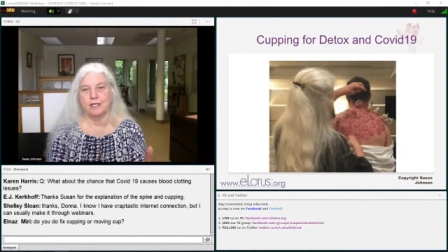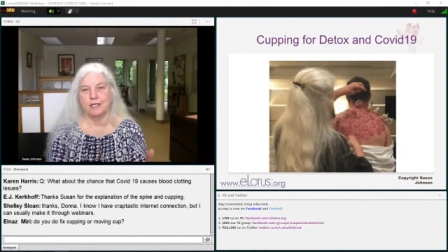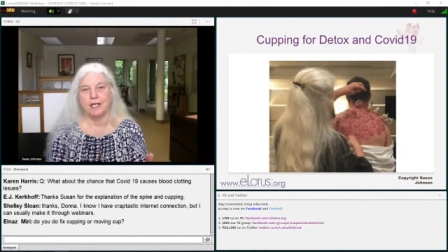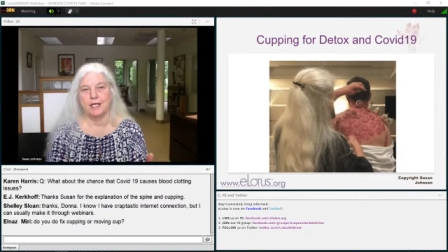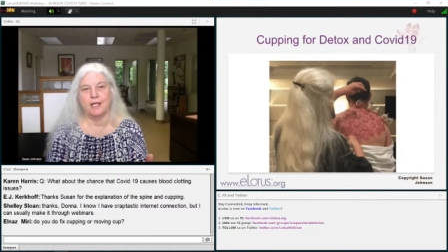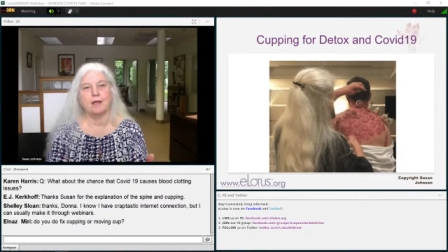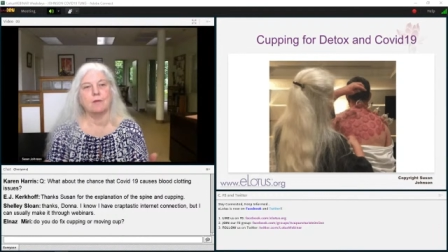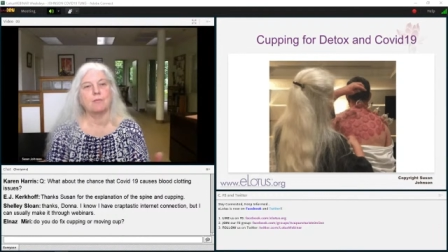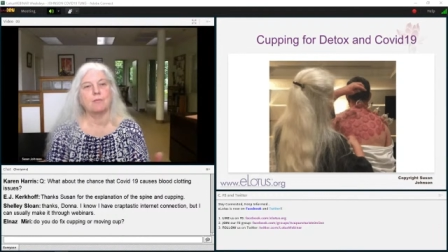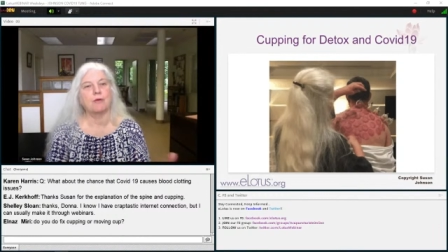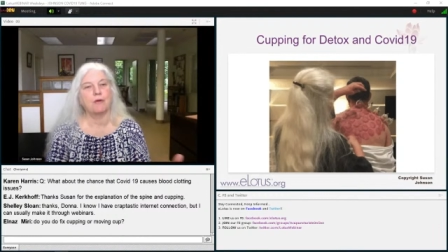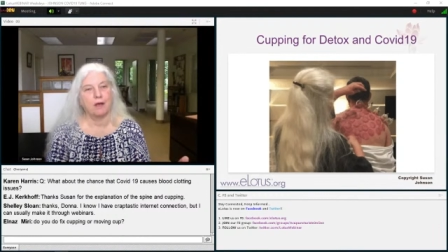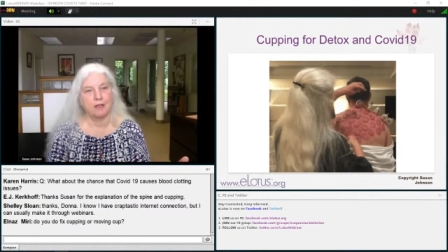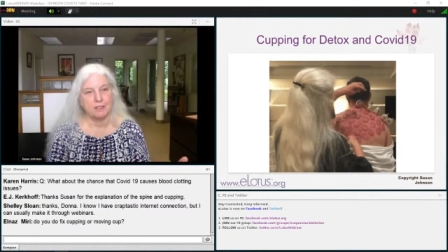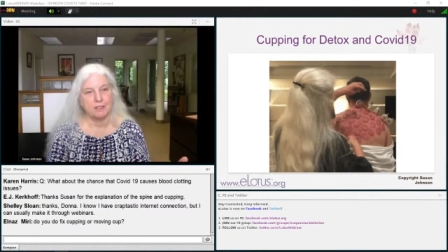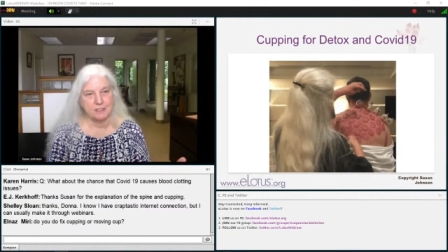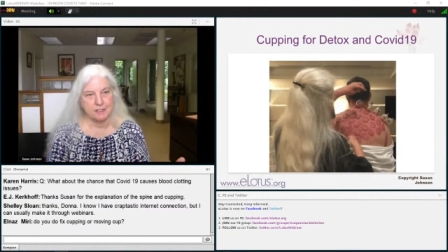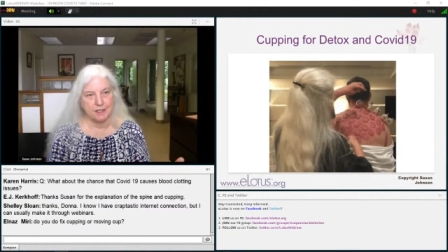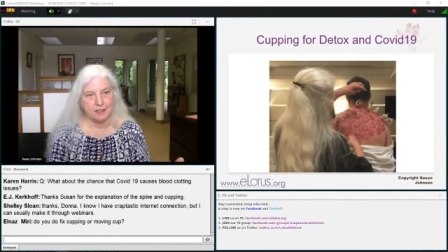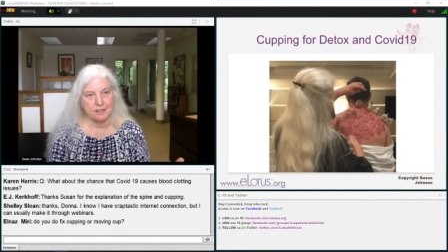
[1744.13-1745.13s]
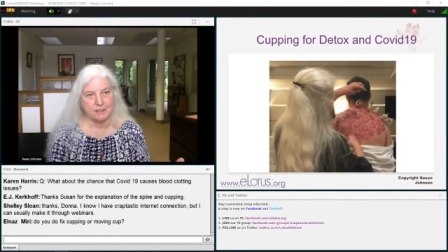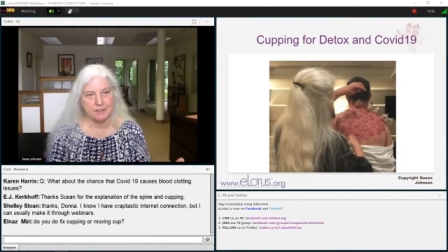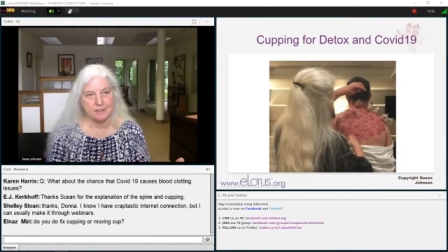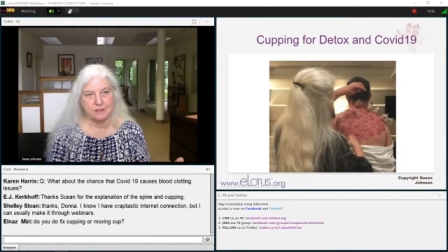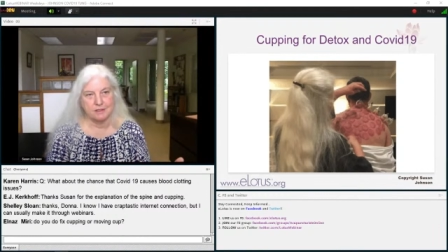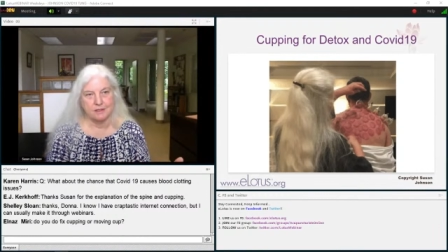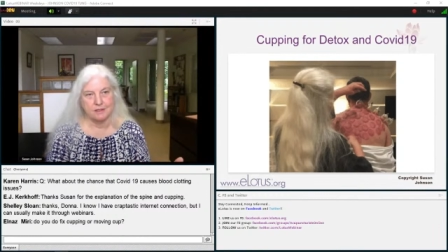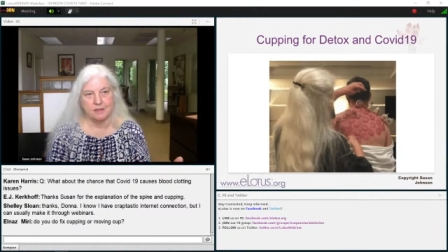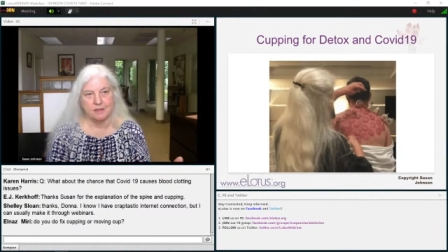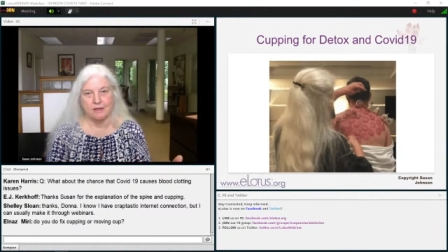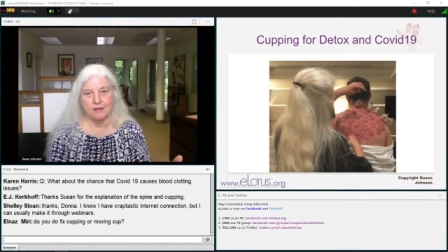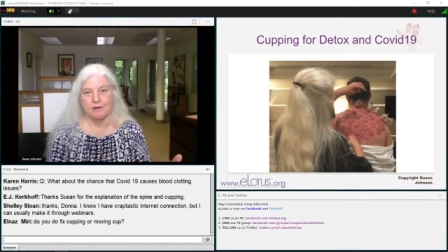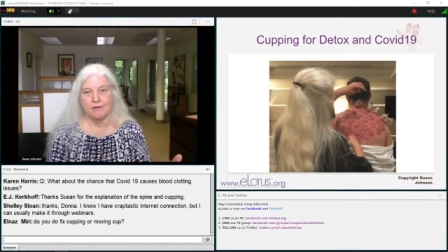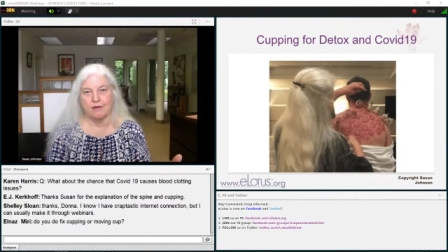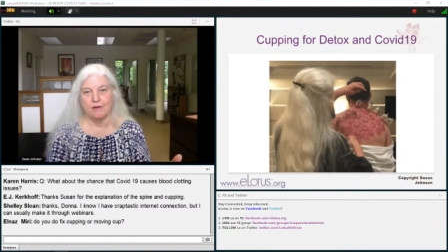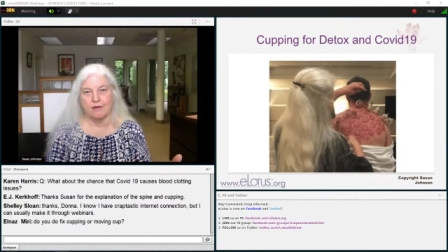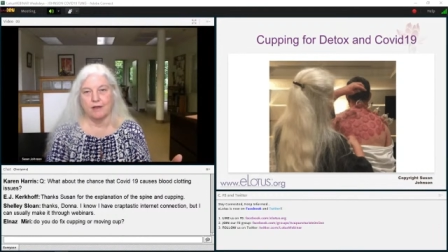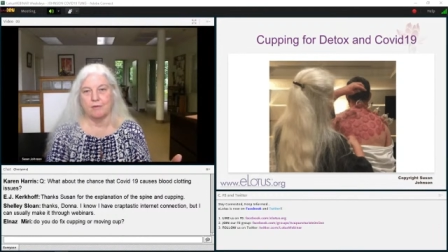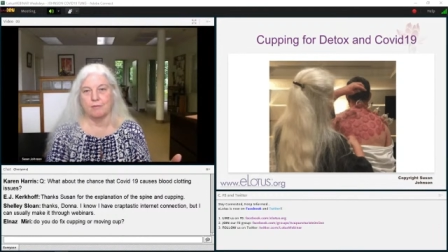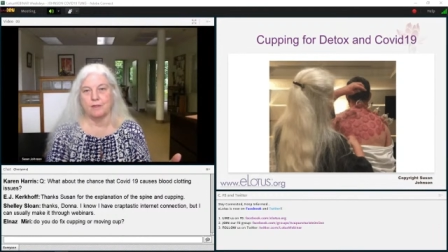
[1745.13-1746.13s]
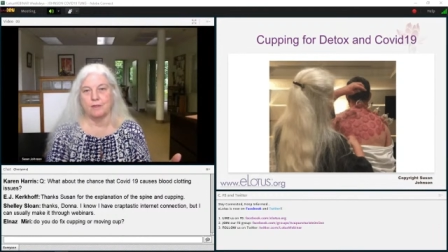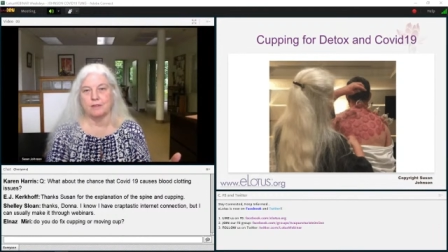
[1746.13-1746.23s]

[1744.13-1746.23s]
it can't process, all right?